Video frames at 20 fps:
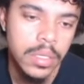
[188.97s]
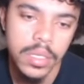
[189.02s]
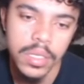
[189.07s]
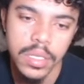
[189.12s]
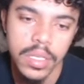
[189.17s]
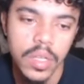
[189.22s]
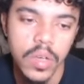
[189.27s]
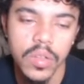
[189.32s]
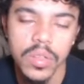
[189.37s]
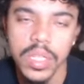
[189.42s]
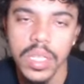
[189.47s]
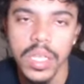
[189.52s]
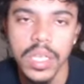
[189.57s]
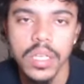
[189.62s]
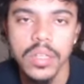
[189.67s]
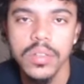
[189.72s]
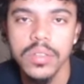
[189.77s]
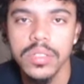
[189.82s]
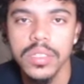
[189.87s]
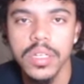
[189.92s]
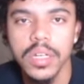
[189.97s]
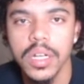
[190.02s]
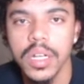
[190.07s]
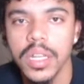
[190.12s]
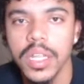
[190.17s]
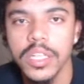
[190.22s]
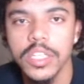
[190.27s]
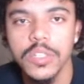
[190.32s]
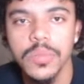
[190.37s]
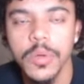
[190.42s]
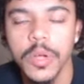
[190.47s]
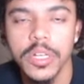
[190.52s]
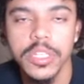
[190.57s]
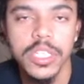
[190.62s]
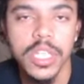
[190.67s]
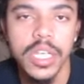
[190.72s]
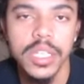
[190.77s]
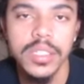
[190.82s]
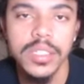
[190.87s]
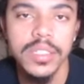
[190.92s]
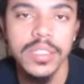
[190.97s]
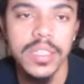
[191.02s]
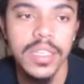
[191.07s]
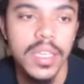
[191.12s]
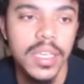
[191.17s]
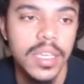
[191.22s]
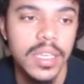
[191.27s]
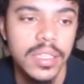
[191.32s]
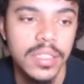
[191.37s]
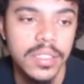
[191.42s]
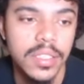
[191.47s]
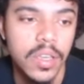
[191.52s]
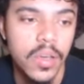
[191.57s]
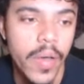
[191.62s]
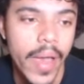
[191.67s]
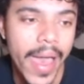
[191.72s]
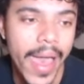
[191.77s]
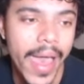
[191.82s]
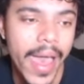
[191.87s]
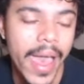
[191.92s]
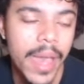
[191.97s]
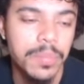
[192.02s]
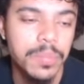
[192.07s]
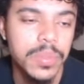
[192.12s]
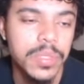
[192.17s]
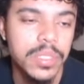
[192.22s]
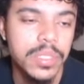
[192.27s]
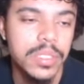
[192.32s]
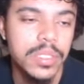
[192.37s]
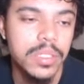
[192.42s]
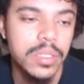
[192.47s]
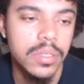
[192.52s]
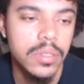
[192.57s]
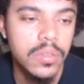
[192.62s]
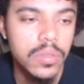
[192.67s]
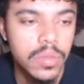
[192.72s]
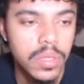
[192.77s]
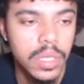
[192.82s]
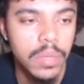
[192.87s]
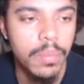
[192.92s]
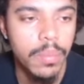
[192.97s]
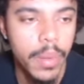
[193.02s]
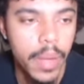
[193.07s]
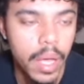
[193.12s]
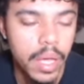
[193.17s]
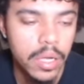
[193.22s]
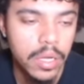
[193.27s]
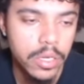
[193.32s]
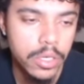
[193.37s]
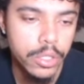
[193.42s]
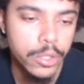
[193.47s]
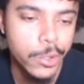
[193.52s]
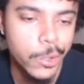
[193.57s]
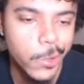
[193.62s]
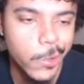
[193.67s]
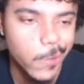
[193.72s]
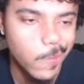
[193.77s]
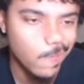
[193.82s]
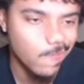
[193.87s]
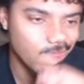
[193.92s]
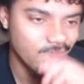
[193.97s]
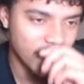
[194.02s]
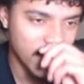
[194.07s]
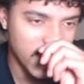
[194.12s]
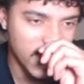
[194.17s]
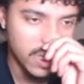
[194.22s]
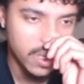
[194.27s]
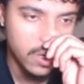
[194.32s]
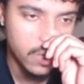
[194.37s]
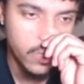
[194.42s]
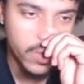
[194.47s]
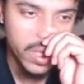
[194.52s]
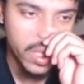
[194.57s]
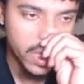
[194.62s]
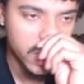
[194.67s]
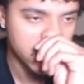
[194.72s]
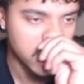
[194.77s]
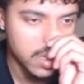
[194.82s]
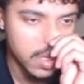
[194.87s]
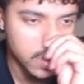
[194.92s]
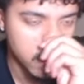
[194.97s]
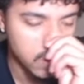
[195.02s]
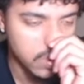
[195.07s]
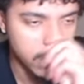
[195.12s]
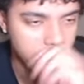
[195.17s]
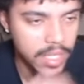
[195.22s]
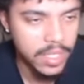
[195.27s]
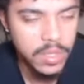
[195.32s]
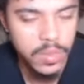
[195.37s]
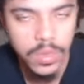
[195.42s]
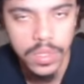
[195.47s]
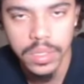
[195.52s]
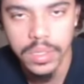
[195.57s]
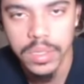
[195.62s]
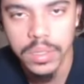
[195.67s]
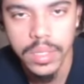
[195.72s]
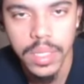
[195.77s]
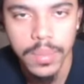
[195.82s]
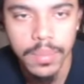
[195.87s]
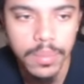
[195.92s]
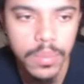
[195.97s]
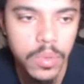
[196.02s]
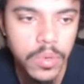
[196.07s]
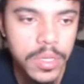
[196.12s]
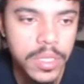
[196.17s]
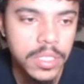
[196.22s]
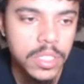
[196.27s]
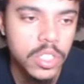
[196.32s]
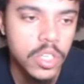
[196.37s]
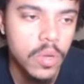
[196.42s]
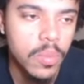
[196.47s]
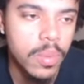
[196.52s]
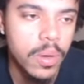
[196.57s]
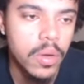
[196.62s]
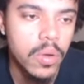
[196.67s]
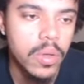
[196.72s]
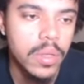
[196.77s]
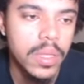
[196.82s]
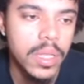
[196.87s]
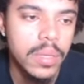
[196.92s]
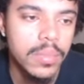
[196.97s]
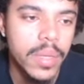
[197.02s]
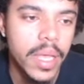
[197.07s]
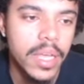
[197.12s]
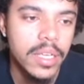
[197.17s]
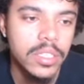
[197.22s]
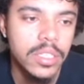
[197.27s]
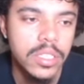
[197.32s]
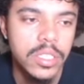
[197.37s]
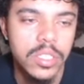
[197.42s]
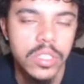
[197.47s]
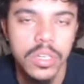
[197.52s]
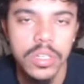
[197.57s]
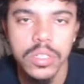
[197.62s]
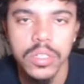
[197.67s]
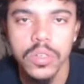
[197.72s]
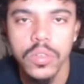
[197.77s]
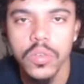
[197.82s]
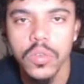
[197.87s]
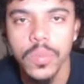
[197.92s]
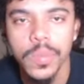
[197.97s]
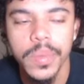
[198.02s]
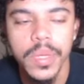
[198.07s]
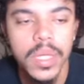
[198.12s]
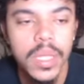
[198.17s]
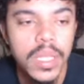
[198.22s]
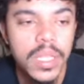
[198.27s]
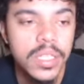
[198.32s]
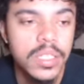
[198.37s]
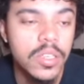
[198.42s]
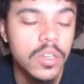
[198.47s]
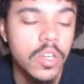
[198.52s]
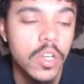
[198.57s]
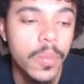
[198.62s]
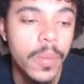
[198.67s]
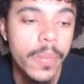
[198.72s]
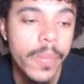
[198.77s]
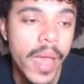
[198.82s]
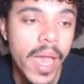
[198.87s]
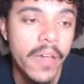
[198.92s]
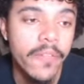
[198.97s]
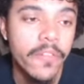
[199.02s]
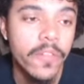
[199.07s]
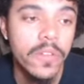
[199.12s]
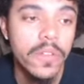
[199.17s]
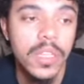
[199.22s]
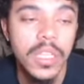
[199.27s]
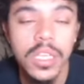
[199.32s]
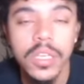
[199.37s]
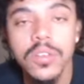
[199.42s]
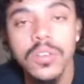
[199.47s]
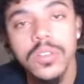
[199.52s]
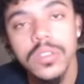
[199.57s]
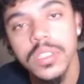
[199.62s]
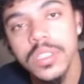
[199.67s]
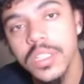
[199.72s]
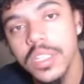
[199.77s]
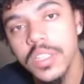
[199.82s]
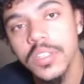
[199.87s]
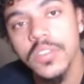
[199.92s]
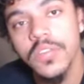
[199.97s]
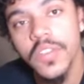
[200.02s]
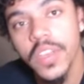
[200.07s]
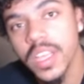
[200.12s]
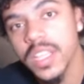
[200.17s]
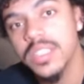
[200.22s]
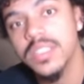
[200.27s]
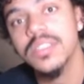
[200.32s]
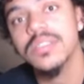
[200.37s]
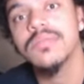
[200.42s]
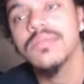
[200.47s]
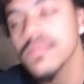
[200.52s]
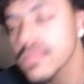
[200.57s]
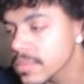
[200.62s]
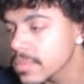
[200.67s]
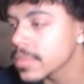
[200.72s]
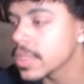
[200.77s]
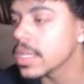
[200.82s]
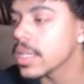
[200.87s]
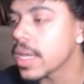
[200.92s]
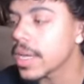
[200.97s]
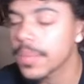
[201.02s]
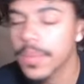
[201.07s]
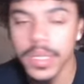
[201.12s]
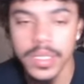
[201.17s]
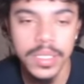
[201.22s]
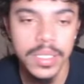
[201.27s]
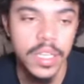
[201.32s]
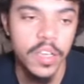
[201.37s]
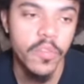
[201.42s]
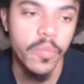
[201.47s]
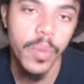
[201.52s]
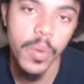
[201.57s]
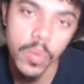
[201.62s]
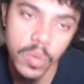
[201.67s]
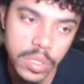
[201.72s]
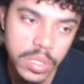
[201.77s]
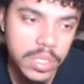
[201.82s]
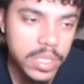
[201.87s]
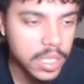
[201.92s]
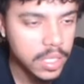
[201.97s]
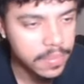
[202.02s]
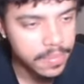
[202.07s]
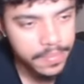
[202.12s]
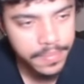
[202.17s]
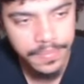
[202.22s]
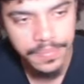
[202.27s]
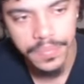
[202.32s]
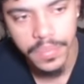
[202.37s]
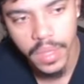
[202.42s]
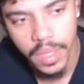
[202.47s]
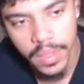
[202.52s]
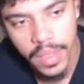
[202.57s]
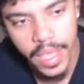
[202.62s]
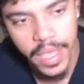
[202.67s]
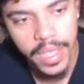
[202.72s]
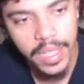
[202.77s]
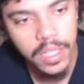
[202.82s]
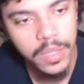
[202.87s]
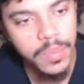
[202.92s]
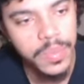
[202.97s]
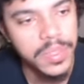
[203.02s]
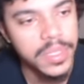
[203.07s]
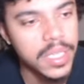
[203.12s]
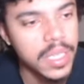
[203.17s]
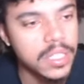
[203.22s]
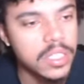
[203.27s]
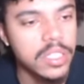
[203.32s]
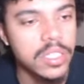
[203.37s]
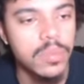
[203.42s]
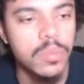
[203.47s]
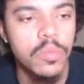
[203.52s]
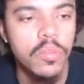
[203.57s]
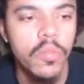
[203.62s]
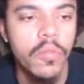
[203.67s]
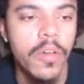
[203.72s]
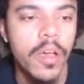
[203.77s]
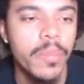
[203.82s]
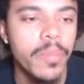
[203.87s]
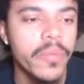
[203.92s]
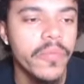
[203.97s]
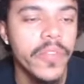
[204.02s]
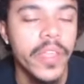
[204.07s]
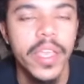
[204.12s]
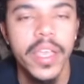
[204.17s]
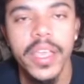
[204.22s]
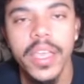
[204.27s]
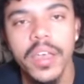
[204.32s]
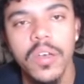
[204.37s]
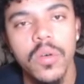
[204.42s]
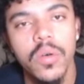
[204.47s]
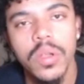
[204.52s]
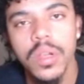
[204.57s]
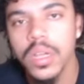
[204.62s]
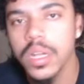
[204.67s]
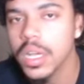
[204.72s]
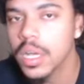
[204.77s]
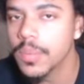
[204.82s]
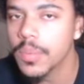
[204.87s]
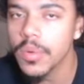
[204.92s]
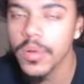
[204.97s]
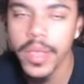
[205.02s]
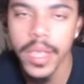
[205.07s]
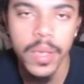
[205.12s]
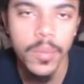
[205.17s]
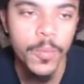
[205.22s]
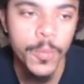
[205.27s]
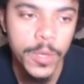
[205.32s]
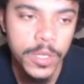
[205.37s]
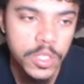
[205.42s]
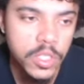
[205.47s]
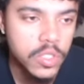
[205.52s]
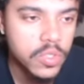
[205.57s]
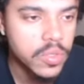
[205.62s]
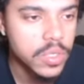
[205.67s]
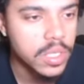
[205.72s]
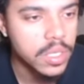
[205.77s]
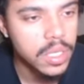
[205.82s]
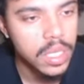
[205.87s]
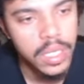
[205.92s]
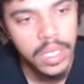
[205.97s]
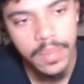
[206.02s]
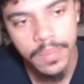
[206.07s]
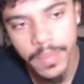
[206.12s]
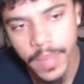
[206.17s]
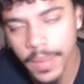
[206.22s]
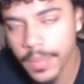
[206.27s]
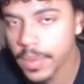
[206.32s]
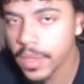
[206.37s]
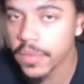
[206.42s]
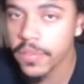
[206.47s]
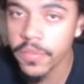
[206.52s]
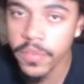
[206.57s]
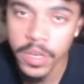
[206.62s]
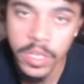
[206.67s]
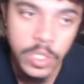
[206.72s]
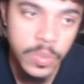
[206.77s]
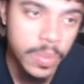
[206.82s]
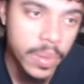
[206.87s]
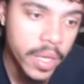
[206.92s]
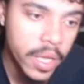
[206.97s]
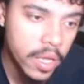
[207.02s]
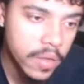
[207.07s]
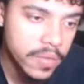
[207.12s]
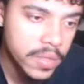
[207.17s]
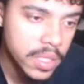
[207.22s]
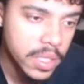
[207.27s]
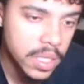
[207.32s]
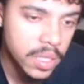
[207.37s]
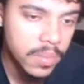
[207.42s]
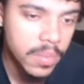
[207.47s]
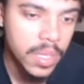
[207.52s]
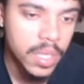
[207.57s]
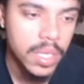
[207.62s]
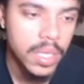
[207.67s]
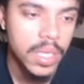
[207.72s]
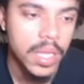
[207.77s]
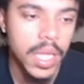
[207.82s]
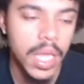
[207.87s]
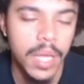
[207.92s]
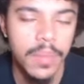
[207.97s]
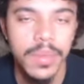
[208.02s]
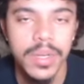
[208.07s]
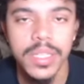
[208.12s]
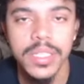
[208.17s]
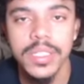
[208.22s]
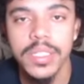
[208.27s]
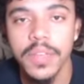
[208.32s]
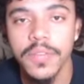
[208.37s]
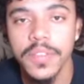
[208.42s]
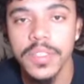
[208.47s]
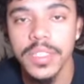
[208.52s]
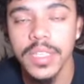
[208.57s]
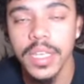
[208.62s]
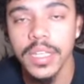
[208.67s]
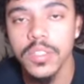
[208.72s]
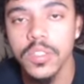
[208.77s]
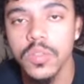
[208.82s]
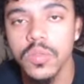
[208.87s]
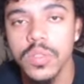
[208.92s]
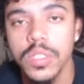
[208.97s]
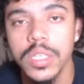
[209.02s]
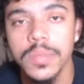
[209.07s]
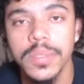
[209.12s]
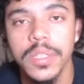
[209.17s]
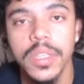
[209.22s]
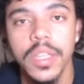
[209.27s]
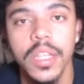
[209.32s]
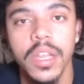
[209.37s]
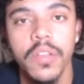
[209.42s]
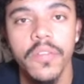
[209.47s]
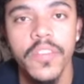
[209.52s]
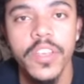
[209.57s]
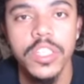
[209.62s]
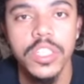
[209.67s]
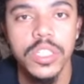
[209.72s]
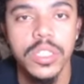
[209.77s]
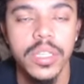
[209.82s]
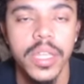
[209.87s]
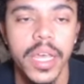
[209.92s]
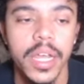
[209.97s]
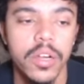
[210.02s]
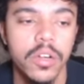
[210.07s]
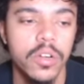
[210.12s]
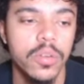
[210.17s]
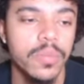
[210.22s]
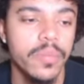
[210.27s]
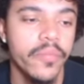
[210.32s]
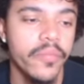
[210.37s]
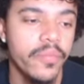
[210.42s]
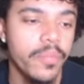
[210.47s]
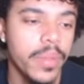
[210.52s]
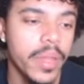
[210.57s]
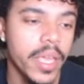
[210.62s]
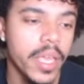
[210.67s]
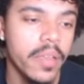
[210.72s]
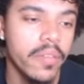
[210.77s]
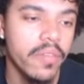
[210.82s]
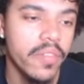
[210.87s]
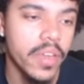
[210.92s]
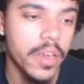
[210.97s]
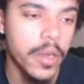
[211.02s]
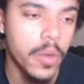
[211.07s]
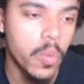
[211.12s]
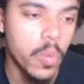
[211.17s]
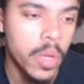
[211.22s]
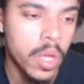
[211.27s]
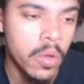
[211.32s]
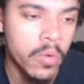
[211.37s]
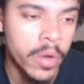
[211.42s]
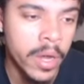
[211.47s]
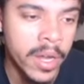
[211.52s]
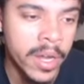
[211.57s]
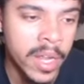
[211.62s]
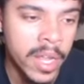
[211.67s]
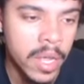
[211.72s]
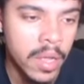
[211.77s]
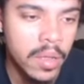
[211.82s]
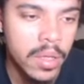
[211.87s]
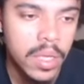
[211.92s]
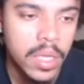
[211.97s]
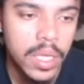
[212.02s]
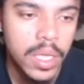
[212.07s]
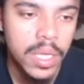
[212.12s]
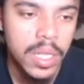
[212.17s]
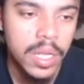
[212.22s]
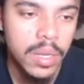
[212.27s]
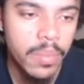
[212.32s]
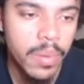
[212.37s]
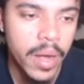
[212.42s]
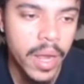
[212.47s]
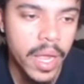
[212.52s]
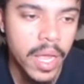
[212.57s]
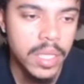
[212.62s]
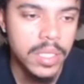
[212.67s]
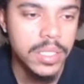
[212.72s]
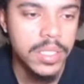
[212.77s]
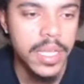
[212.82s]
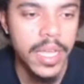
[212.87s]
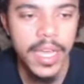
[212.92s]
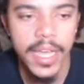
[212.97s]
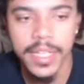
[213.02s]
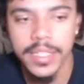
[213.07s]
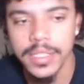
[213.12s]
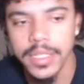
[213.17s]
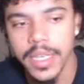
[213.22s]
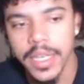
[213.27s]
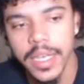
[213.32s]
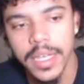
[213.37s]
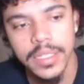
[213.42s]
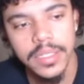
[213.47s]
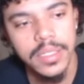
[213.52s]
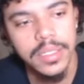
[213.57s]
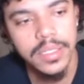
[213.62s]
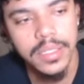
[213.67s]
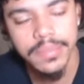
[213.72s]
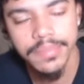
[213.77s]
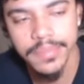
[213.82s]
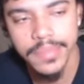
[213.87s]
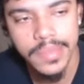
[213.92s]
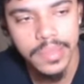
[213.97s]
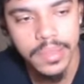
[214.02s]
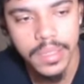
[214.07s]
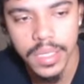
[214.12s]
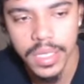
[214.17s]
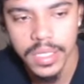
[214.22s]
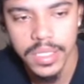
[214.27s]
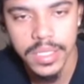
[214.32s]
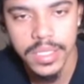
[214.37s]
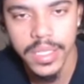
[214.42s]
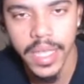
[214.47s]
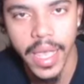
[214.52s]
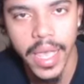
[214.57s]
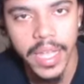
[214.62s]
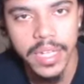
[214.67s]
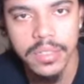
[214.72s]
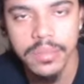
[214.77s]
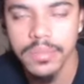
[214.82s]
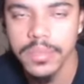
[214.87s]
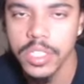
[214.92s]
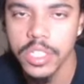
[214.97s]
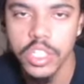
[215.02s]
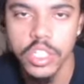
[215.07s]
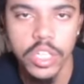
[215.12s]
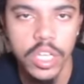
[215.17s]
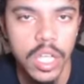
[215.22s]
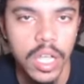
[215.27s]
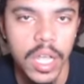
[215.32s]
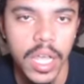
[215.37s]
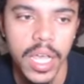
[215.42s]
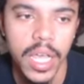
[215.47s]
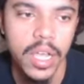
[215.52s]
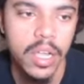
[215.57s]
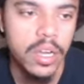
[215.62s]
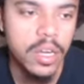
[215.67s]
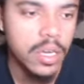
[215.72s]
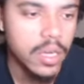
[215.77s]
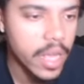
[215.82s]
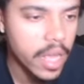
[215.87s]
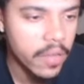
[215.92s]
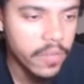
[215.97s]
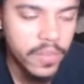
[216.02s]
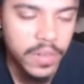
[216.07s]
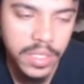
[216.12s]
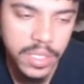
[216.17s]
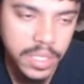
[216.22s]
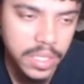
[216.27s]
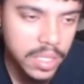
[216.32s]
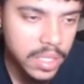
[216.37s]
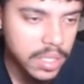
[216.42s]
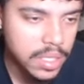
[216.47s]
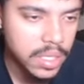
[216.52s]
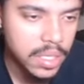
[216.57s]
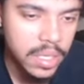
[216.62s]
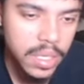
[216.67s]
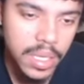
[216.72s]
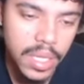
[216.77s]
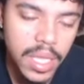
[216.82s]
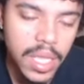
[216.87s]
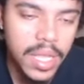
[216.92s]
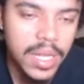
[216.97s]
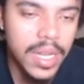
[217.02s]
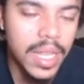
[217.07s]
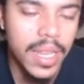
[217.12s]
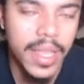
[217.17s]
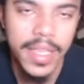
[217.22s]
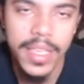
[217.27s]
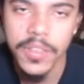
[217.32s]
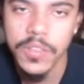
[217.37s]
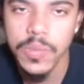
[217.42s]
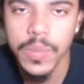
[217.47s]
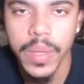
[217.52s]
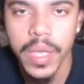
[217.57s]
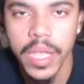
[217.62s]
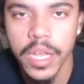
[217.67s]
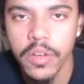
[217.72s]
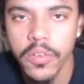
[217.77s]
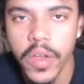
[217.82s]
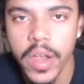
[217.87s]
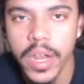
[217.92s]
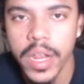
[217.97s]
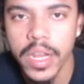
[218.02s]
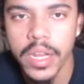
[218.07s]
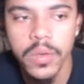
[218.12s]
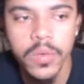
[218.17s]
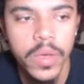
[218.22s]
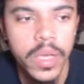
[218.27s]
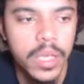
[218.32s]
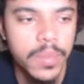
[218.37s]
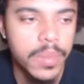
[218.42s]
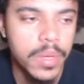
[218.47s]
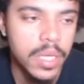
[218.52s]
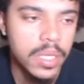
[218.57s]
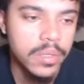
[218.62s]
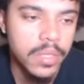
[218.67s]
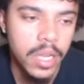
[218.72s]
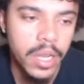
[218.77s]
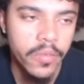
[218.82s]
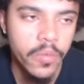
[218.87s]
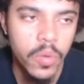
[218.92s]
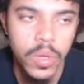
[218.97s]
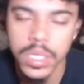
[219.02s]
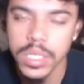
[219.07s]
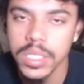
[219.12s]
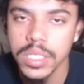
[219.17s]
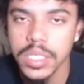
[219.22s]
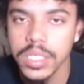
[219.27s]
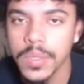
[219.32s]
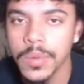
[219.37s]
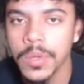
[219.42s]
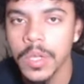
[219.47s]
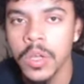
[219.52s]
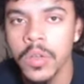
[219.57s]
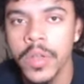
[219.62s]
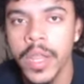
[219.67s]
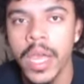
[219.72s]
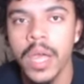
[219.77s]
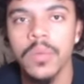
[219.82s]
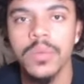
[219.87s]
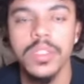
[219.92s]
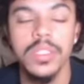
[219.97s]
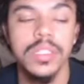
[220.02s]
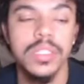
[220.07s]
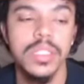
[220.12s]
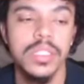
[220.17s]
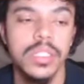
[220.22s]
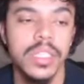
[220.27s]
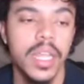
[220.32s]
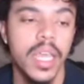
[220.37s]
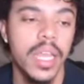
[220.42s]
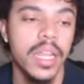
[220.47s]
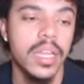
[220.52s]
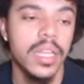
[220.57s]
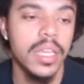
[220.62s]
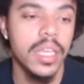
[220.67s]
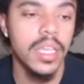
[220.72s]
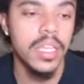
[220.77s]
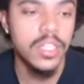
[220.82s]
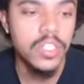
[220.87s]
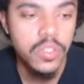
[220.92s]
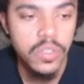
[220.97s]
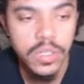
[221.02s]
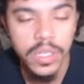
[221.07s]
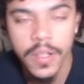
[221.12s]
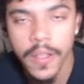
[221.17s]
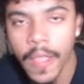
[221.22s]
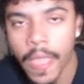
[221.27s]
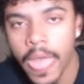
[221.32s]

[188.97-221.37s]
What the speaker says: Knowing the Eagles, they're going to let Ja'Marr Chase and T. Higgins go absolutely bonkers. And, you know, when it gets cold, that's when them boys, Joe Burrow and them, actually start to hoop. So it could be bad for the Eagles and Eagles fans like myself. But we'll see. They could potentially move up if they go on a couple-game win streak. Might be a fringe playoff team. But it's tough because they got 2 teams in that division that are playing very well right now. The Browns, ass-ass. It's sad. Deshaun got hurt, out for the season. Not like he was playing great anyway, but you never want to see someone go down with a season-ending injury.